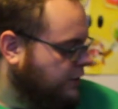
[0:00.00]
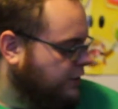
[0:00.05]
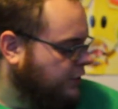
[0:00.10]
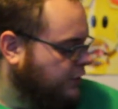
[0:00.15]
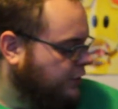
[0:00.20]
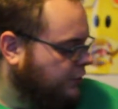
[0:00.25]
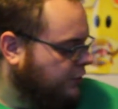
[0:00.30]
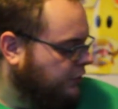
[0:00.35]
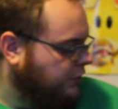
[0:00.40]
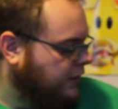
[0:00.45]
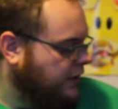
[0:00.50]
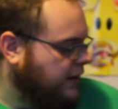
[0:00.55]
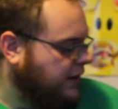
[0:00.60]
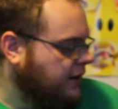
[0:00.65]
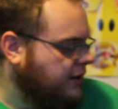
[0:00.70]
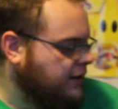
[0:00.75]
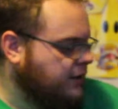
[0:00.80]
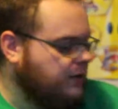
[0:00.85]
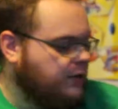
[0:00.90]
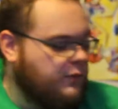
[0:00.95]

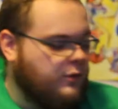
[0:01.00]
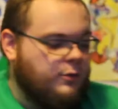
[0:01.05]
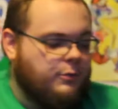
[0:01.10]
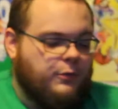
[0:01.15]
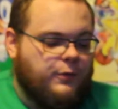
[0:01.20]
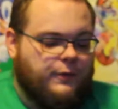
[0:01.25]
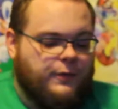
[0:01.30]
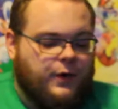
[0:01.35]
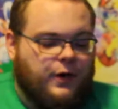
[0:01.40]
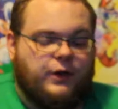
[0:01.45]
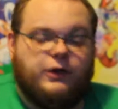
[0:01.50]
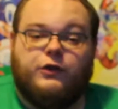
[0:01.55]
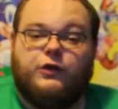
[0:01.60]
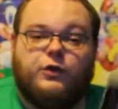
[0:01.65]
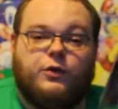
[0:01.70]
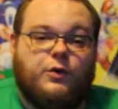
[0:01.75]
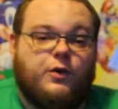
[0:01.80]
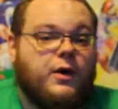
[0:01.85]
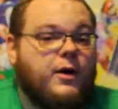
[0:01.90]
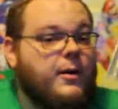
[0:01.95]
Thursday, we'll move on
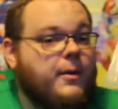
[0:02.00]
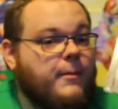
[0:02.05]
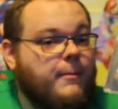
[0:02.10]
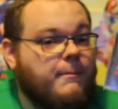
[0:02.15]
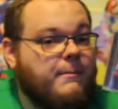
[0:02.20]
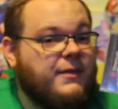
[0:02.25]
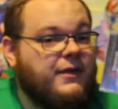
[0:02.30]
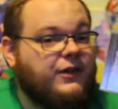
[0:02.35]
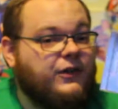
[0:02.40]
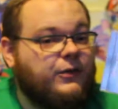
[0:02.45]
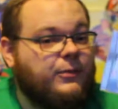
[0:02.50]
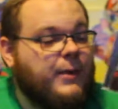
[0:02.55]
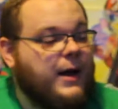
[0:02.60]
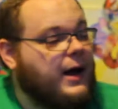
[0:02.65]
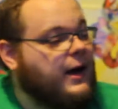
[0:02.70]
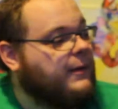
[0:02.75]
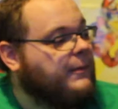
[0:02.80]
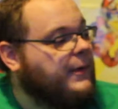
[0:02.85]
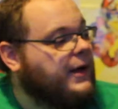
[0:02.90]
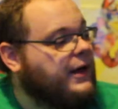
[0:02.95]
to Ms.
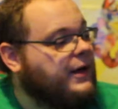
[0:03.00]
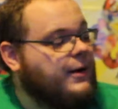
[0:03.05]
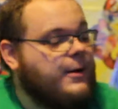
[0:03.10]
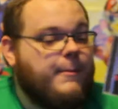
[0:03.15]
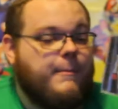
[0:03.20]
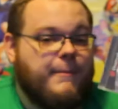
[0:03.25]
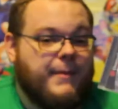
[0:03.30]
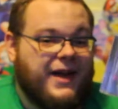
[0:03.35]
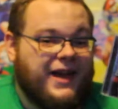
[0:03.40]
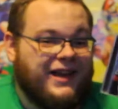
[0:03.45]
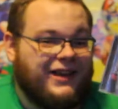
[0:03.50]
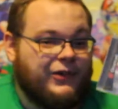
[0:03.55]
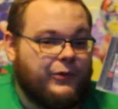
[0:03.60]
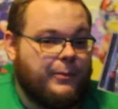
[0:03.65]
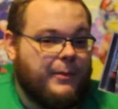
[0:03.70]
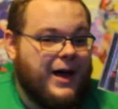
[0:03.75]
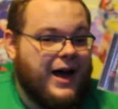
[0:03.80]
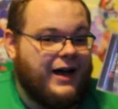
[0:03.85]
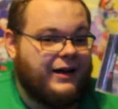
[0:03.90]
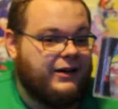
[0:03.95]
Pac-Man Maze
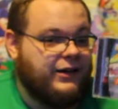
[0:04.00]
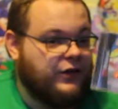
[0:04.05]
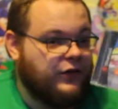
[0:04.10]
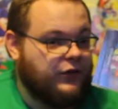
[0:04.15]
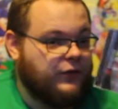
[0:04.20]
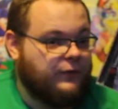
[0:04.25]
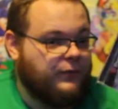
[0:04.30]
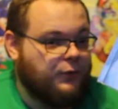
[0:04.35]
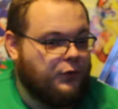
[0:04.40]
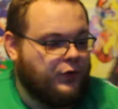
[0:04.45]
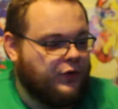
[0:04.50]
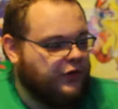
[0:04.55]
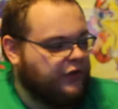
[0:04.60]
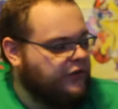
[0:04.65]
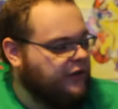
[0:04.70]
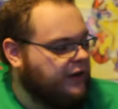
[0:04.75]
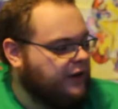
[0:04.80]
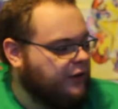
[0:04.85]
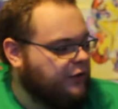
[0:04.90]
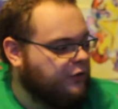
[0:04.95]
Madness for the
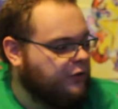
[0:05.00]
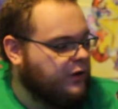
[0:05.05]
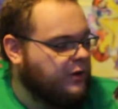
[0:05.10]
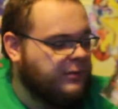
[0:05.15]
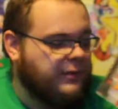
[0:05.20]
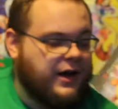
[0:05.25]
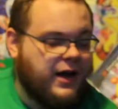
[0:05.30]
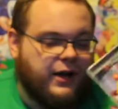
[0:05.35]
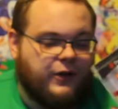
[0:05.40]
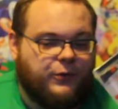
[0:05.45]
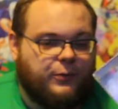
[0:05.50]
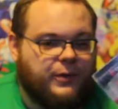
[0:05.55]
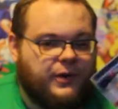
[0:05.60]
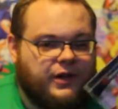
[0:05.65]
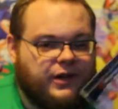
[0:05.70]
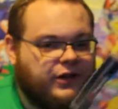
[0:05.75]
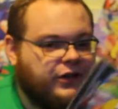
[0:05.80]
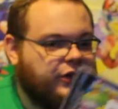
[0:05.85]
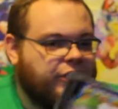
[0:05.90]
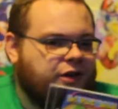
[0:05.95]
Sega Dreamcast,
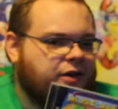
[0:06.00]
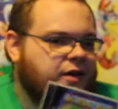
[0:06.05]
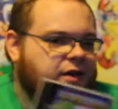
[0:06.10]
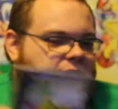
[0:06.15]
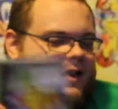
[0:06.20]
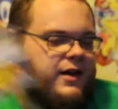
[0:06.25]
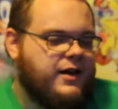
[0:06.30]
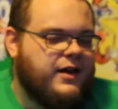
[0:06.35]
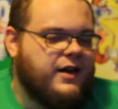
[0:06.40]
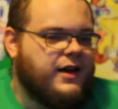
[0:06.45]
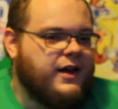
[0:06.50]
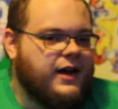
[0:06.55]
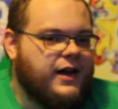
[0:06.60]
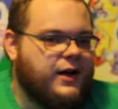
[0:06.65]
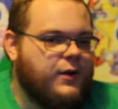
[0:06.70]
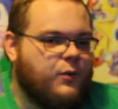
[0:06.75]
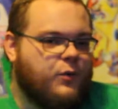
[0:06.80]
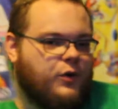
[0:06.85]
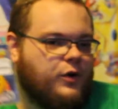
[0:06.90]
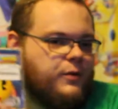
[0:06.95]
because
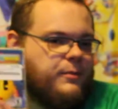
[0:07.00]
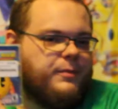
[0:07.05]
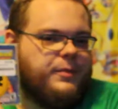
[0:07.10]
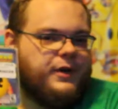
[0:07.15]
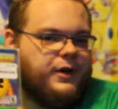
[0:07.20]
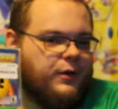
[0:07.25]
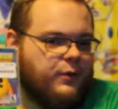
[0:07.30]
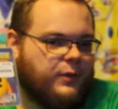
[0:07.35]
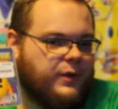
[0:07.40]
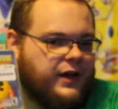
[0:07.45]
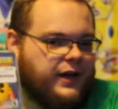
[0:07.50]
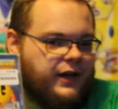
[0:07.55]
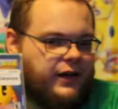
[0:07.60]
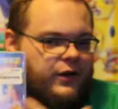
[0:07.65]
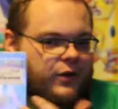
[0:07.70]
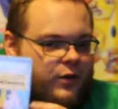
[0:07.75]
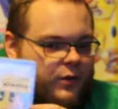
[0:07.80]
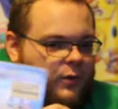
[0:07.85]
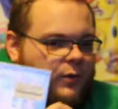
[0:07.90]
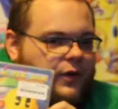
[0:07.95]
it wouldn't be a week
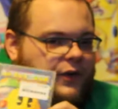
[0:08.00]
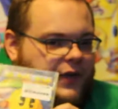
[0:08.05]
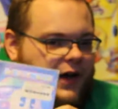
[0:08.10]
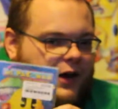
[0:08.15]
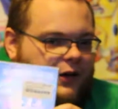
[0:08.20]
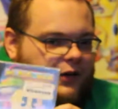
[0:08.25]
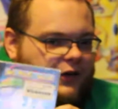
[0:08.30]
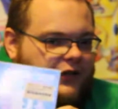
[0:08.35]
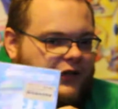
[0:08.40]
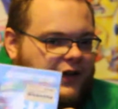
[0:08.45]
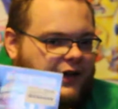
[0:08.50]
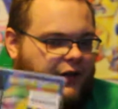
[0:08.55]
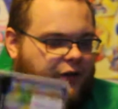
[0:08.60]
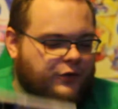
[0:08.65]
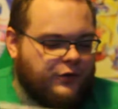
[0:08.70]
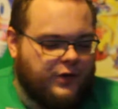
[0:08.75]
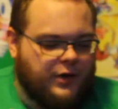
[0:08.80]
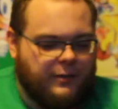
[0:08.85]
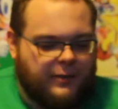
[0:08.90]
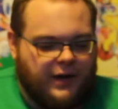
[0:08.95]
without a Sega
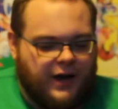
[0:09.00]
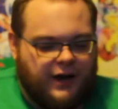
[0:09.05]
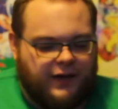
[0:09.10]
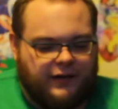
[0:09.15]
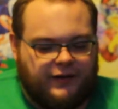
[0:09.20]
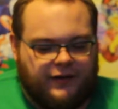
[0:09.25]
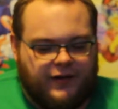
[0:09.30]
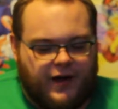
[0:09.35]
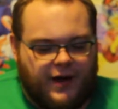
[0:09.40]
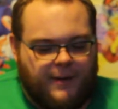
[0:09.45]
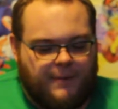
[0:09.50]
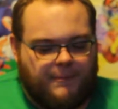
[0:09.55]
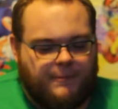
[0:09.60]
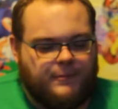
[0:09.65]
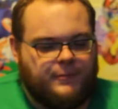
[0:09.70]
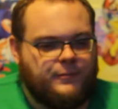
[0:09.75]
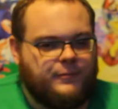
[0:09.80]
Dreamcast game.